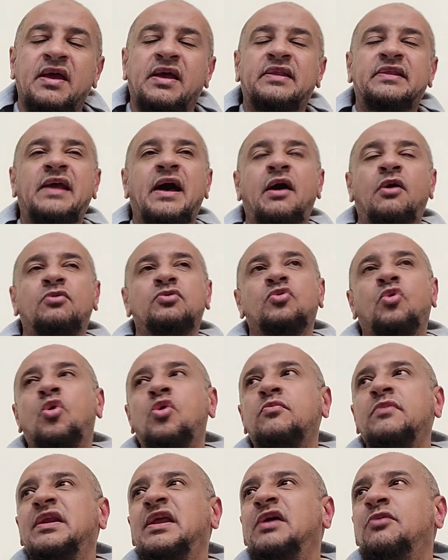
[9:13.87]
Now,
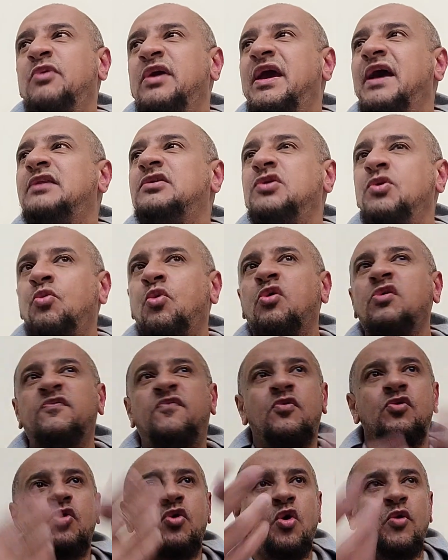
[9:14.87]
normally we get reward
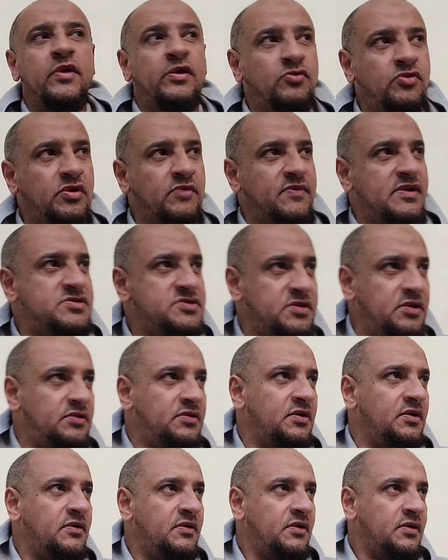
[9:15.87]
for going to the masjid.
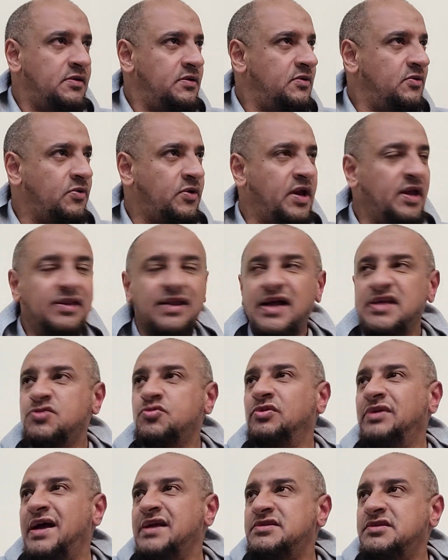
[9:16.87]
Okay, that's
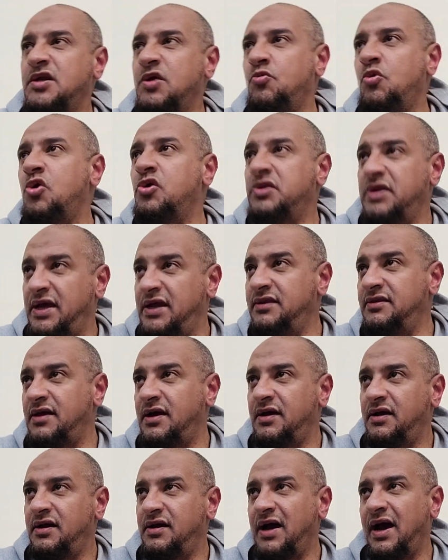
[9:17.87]
the reward in
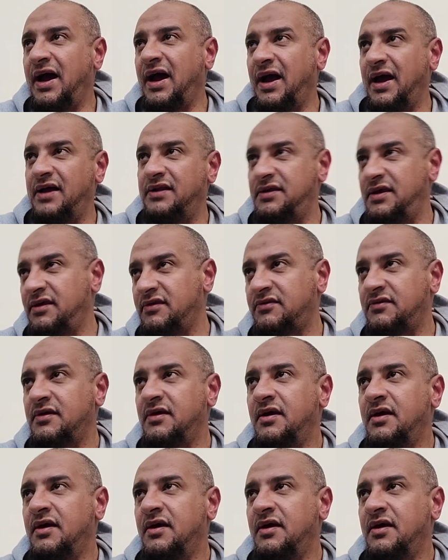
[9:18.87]
the hadith.